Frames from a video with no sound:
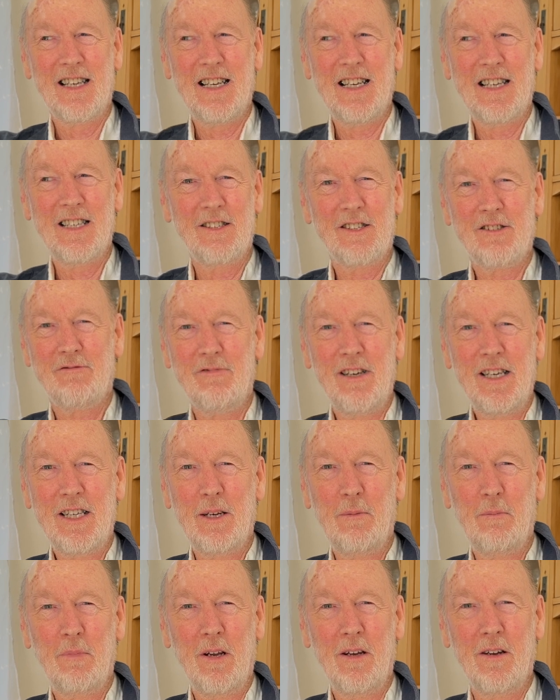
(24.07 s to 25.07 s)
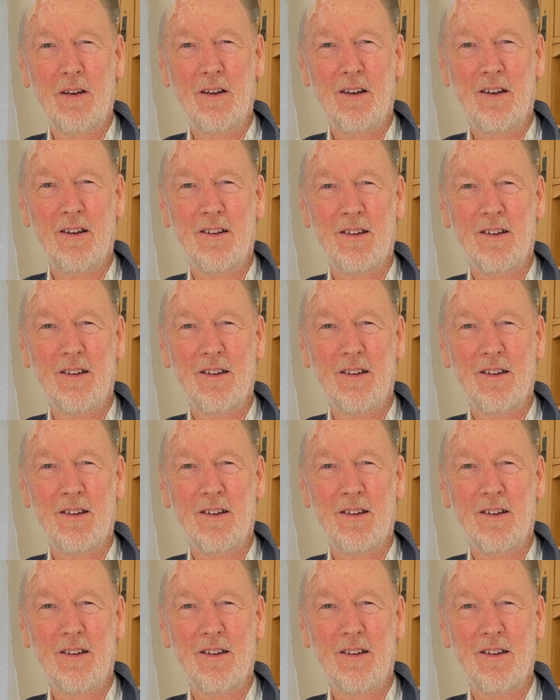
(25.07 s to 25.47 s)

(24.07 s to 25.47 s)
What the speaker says: it's really a blur.